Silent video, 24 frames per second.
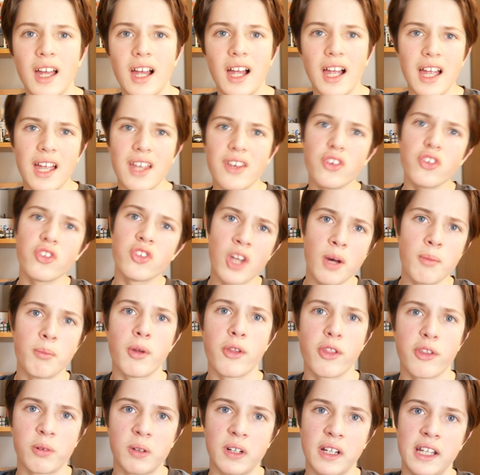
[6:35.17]
And number
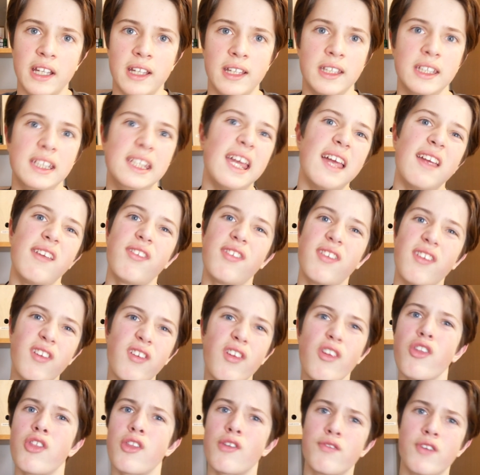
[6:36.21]
3. Yes, this
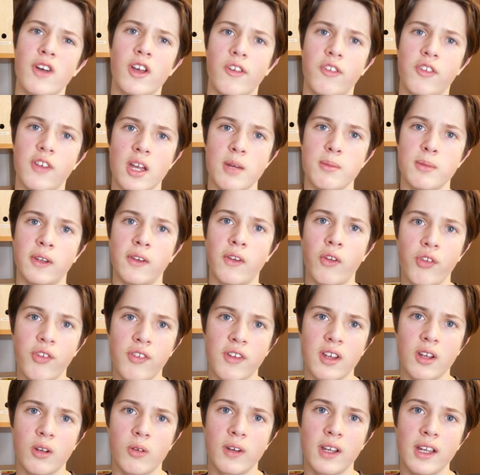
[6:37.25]
is the first game in the
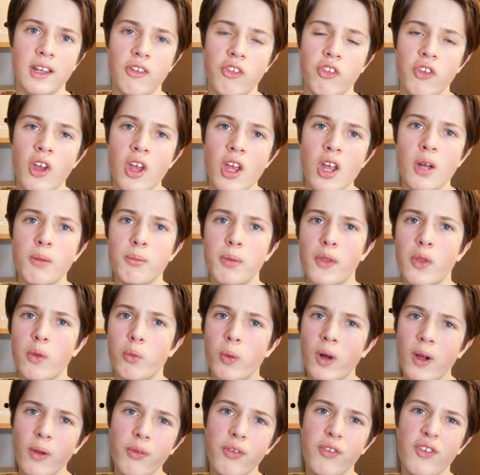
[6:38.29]
series, but the
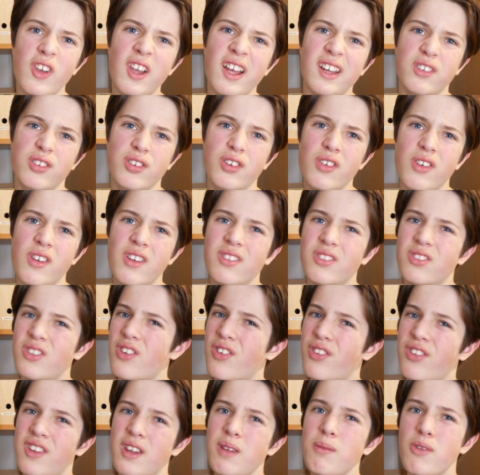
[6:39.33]
world selection
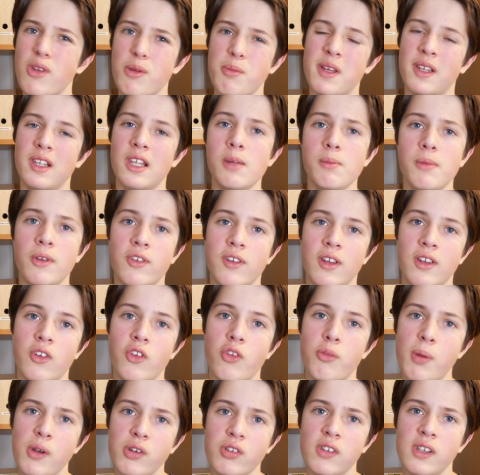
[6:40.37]
just seems a bit limited,
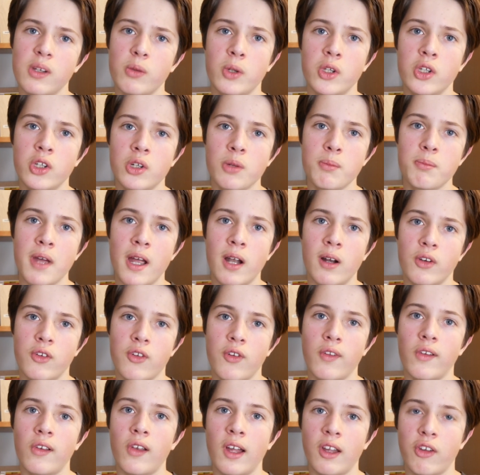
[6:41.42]
especially when you compare it
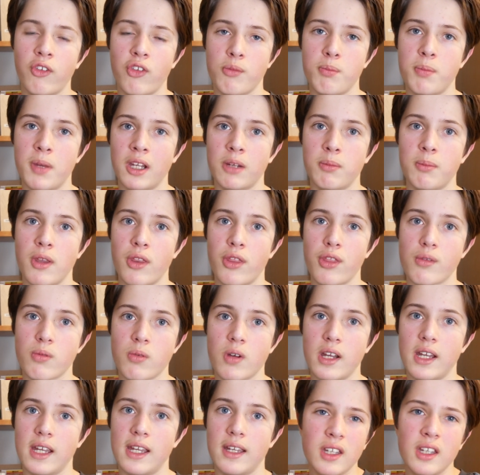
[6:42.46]
to the likes of Pikmin
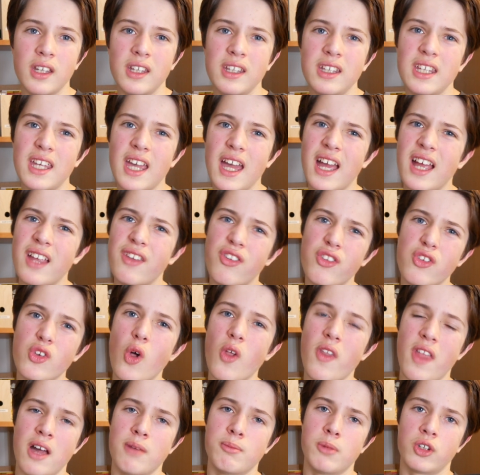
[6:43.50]
3. Yeah, it's not
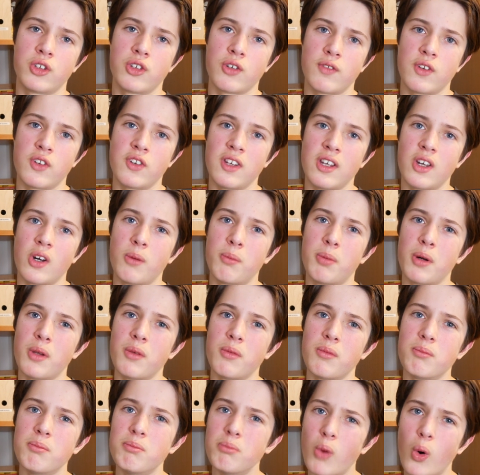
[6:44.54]
that much of a deal, but
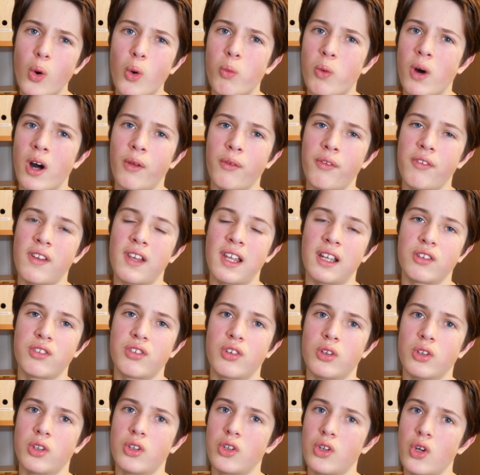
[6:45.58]
more world
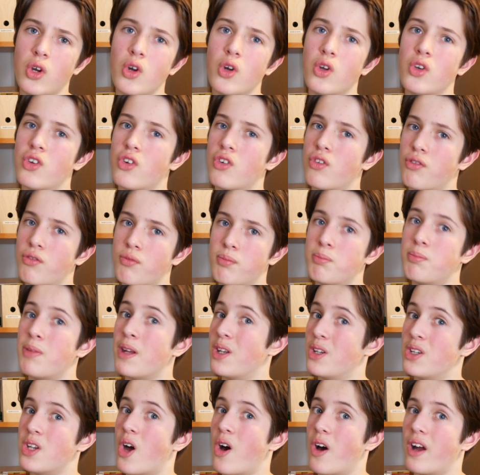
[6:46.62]
selection could have
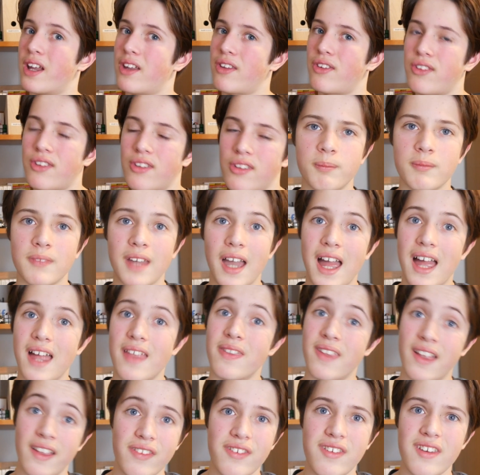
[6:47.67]
been nice.
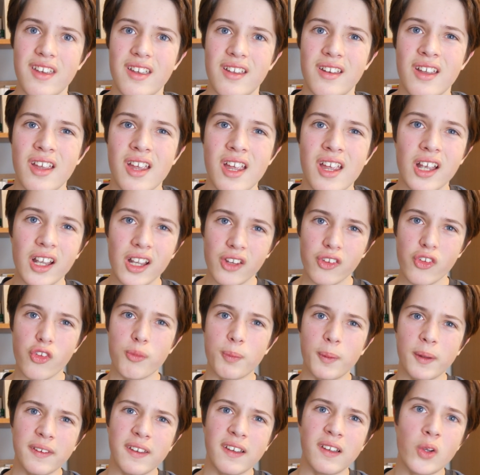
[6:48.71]
And that's it.
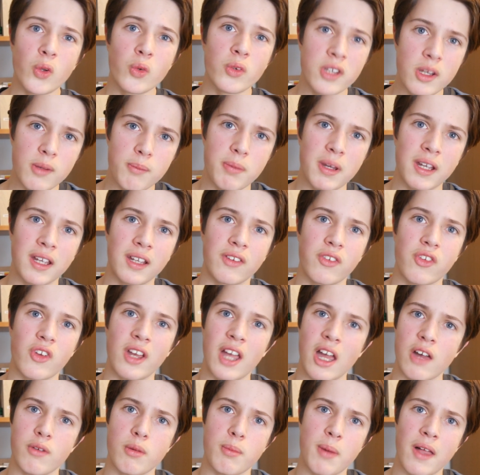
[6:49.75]
Despite the little nitpicks I
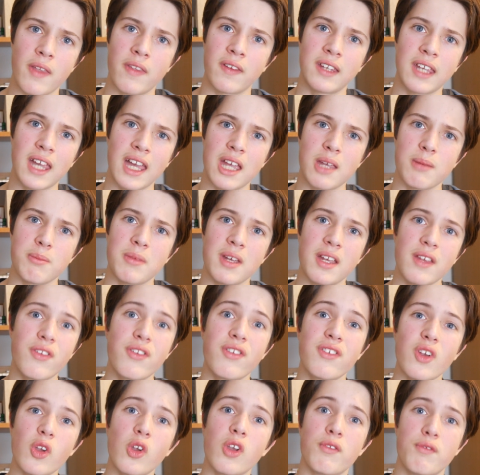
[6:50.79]
have about the game, it's
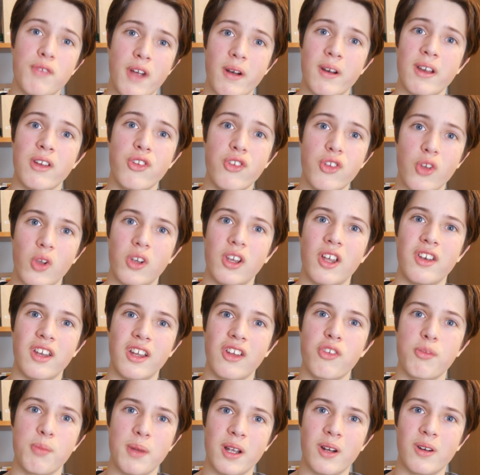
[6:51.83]
still a very solid
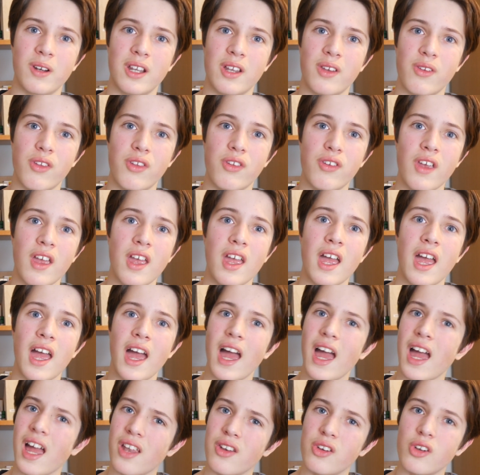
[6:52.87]
experience,
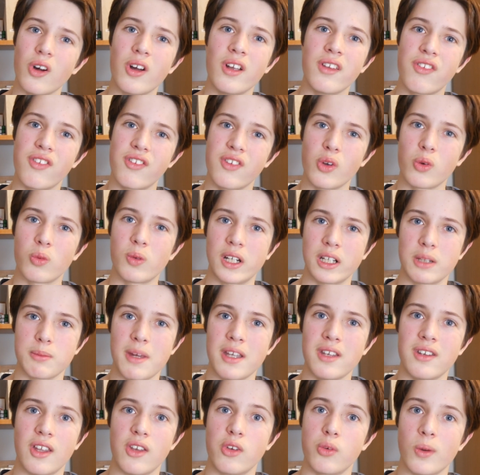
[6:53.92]
and I'd still
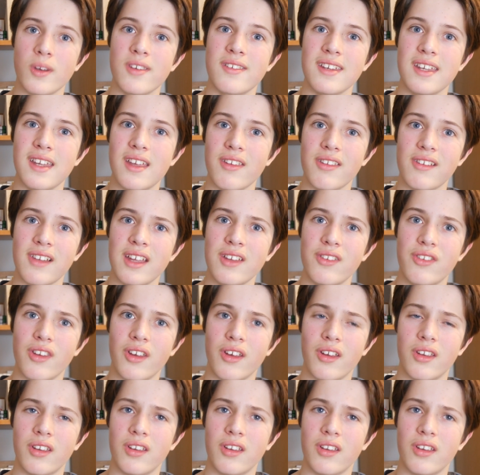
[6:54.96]
recommend it 20 years later.